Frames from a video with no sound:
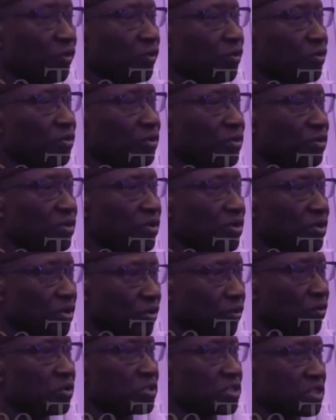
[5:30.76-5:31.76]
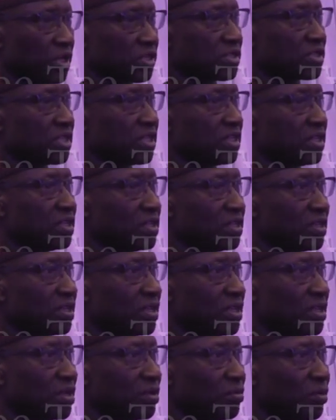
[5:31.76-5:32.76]
you will succeed,
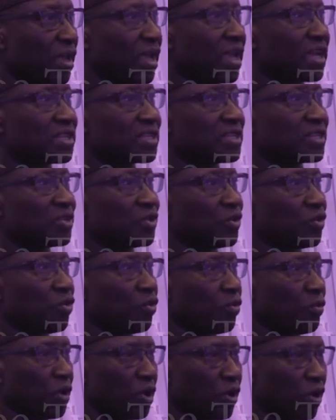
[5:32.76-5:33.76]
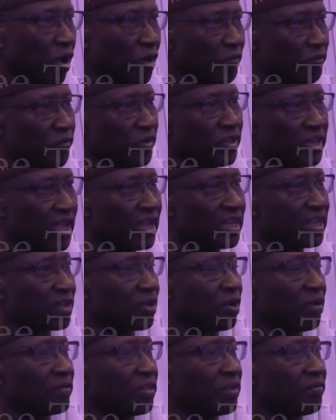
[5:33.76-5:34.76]
because you will be
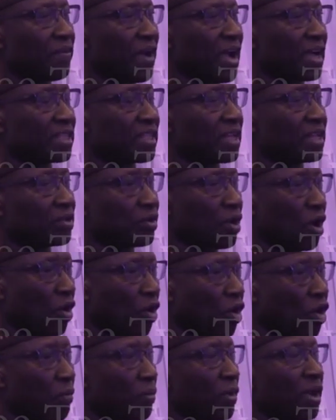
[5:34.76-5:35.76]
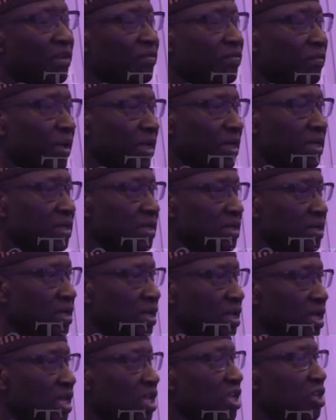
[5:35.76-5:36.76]
confident of the fact that your home government
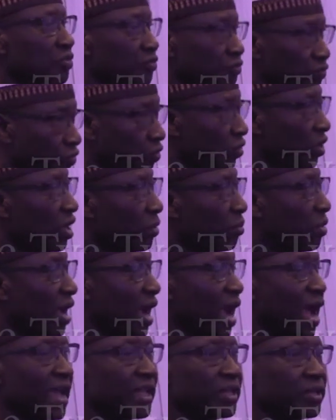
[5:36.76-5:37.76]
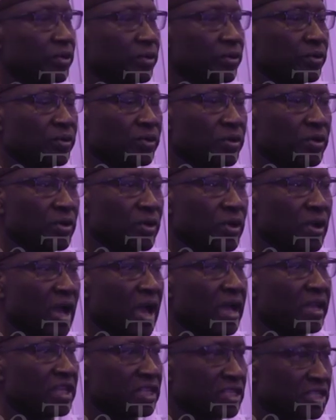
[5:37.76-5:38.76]
is fully behind you
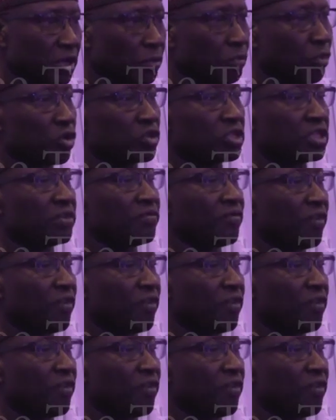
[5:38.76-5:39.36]
and is supporting